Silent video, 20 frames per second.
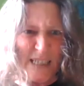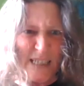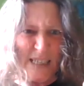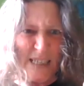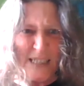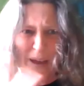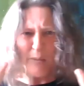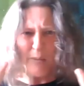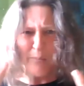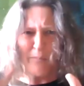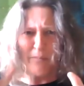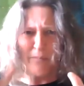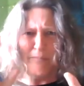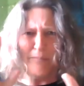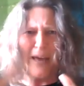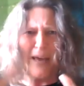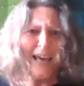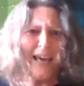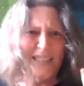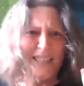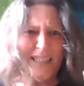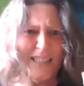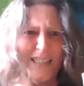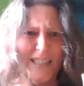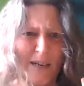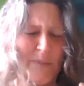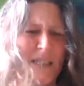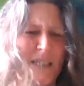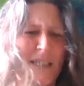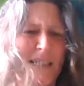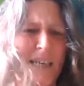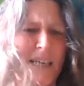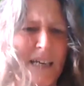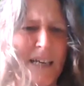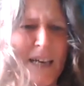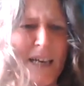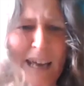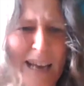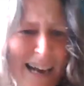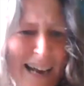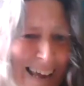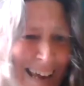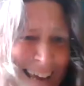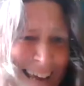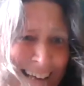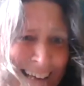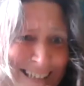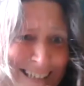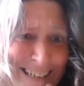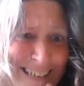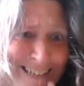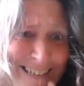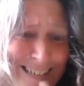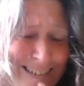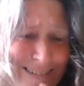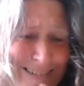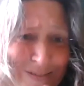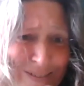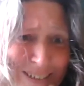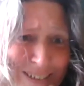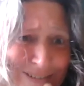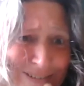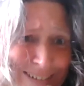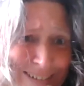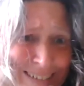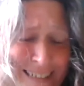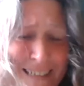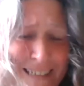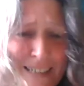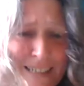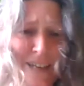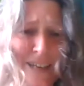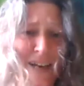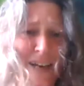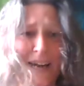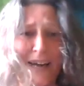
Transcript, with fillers: It's quite a bit of a mess in terms of data, and I hate data stuff, so